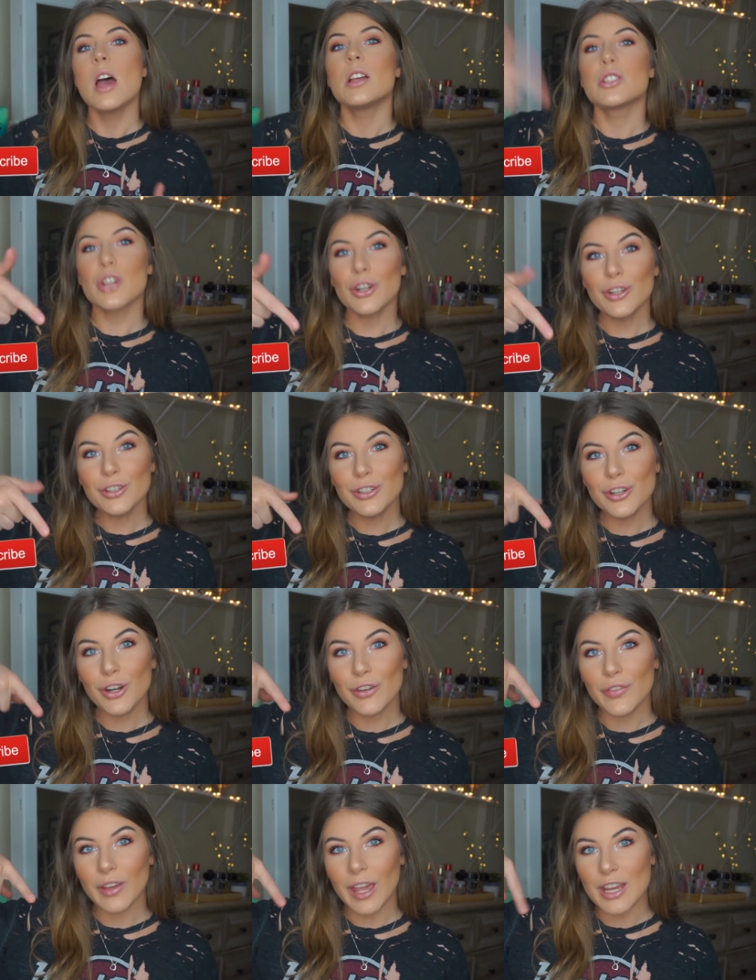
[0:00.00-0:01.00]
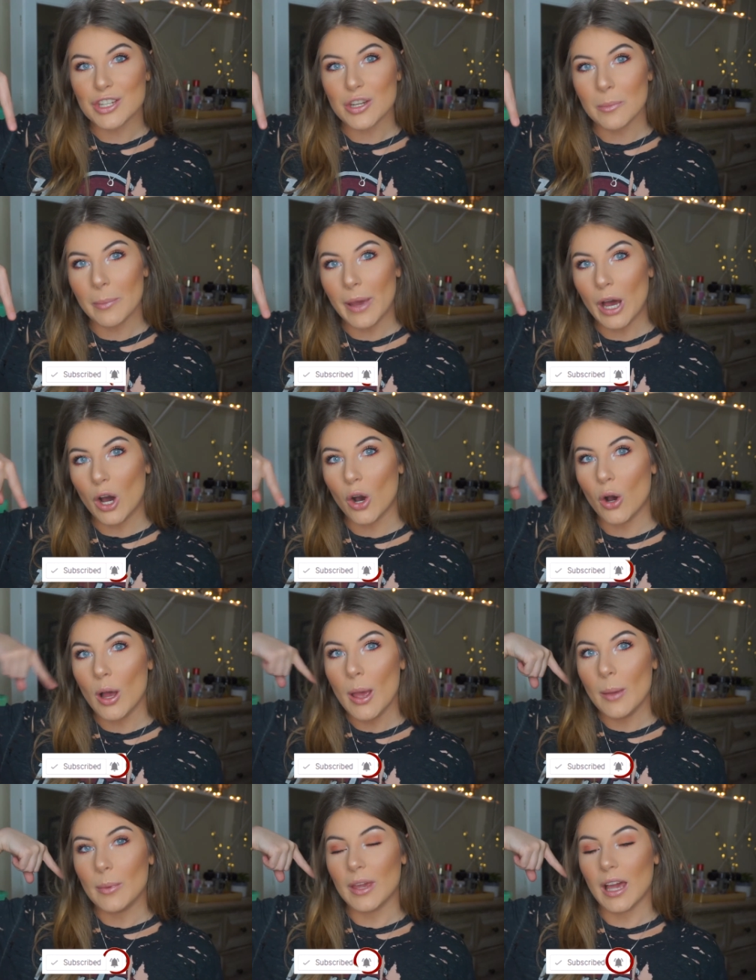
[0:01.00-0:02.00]
turn on your notification bell,
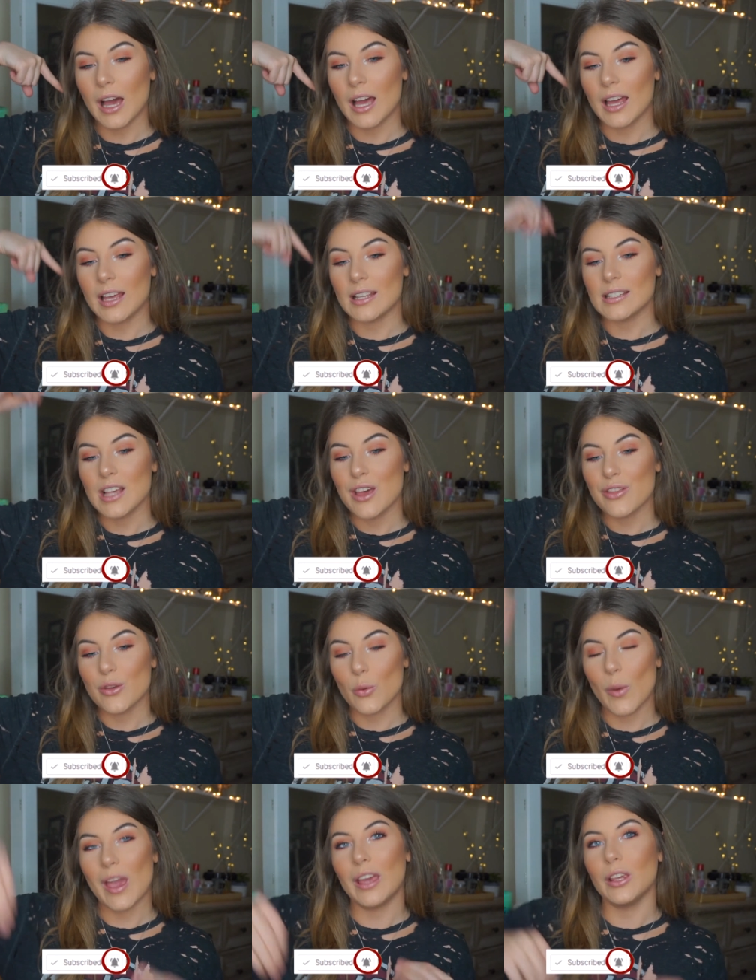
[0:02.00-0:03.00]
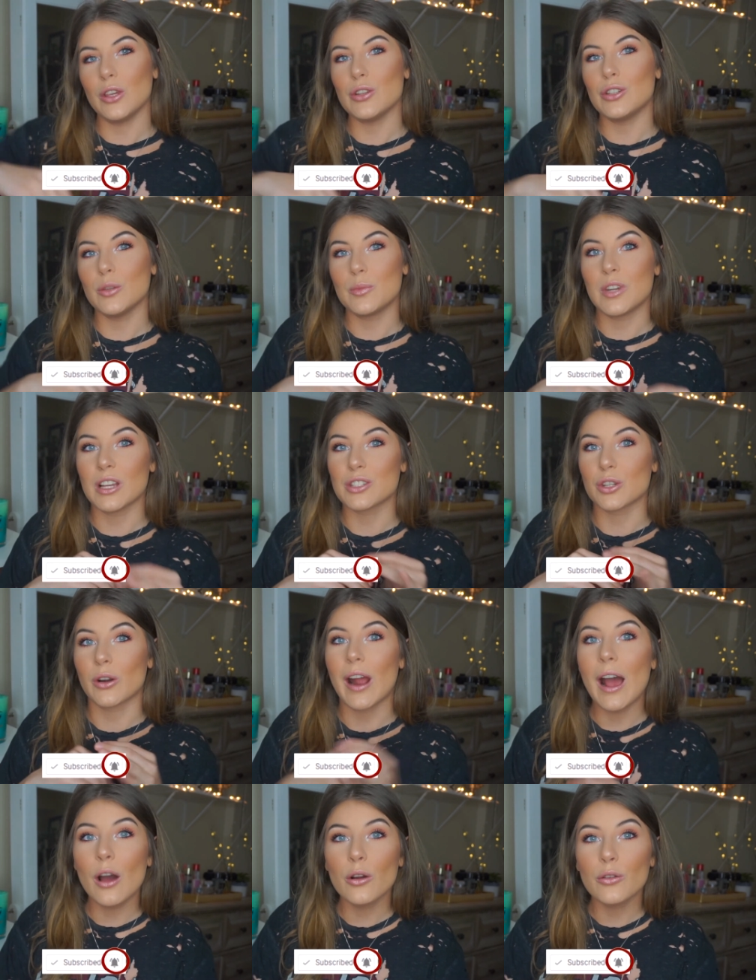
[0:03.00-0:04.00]
because the way YouTube does their
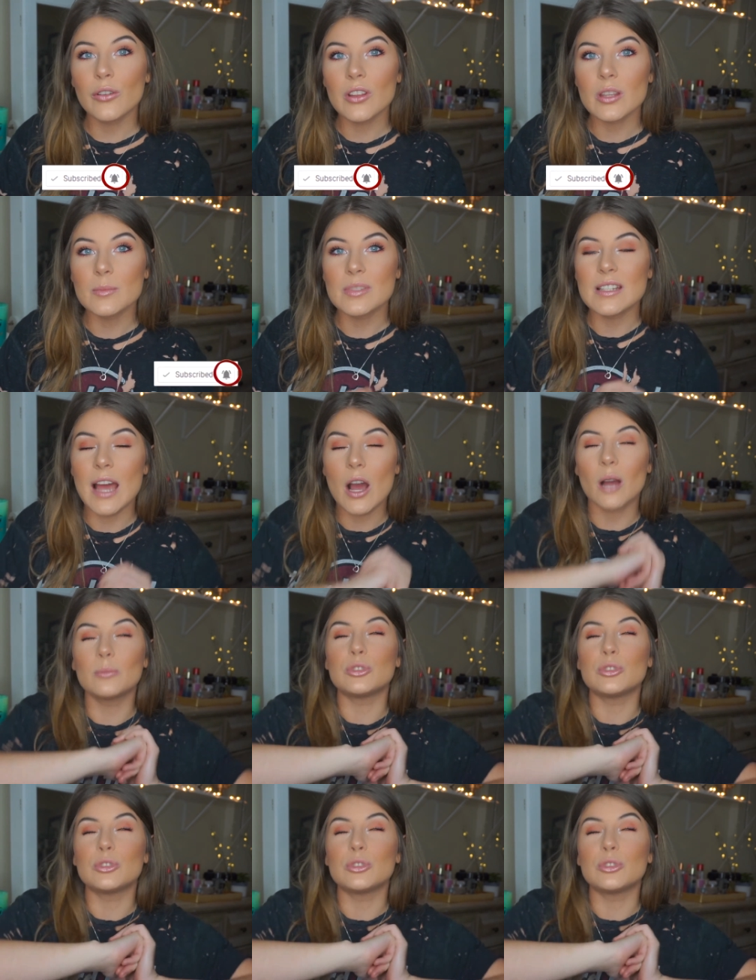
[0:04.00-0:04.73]
algorithms now, I'm